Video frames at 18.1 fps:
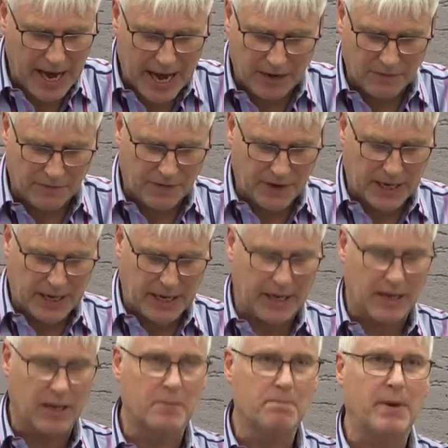
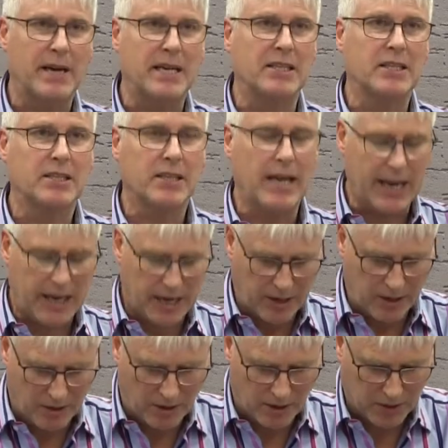advocated by
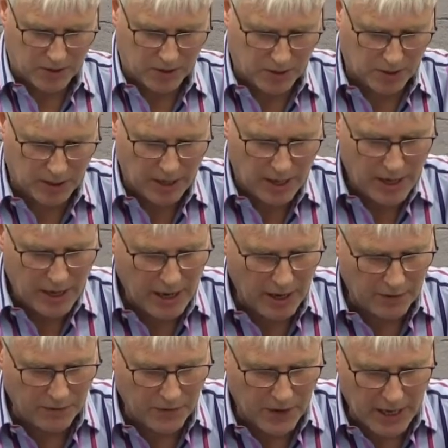secularists
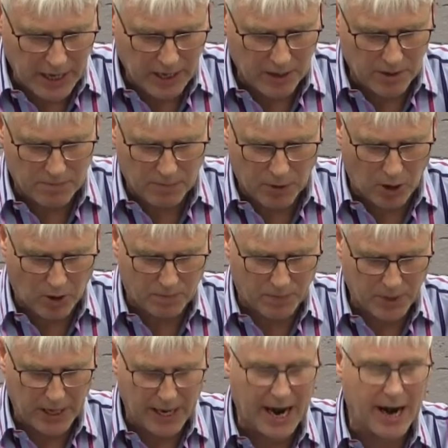have gained
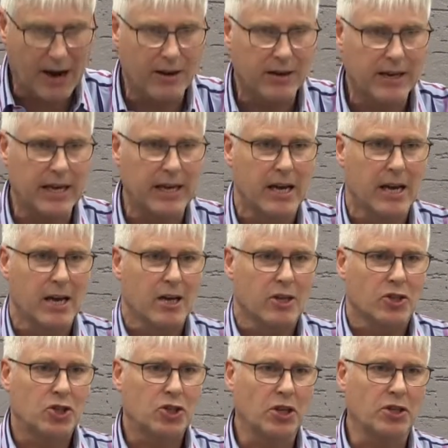popularity,
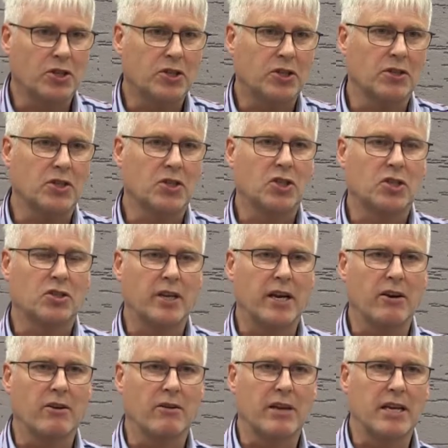such as
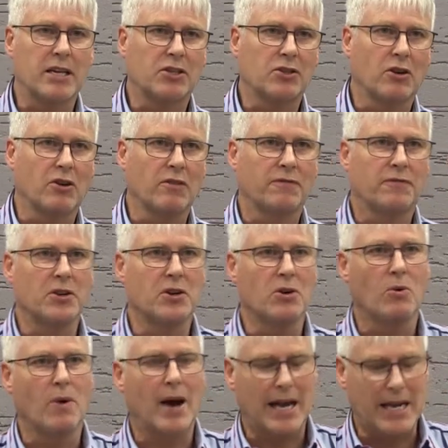theories of,
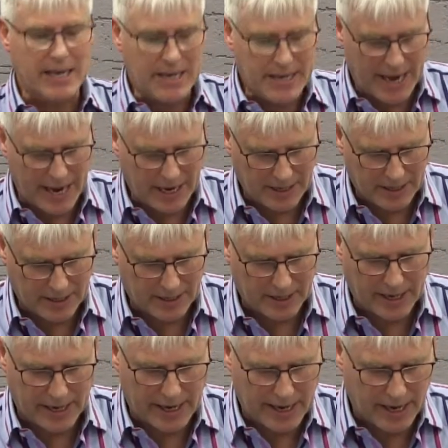
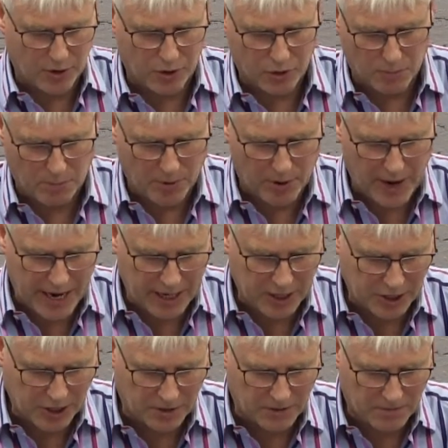identity and
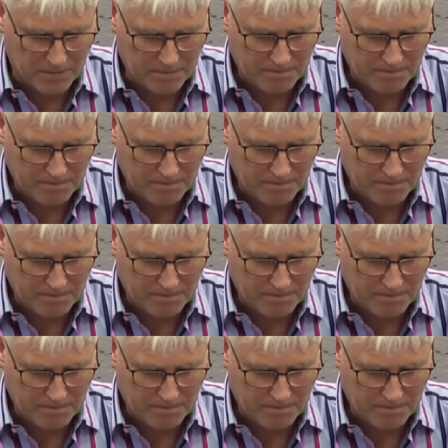oppression,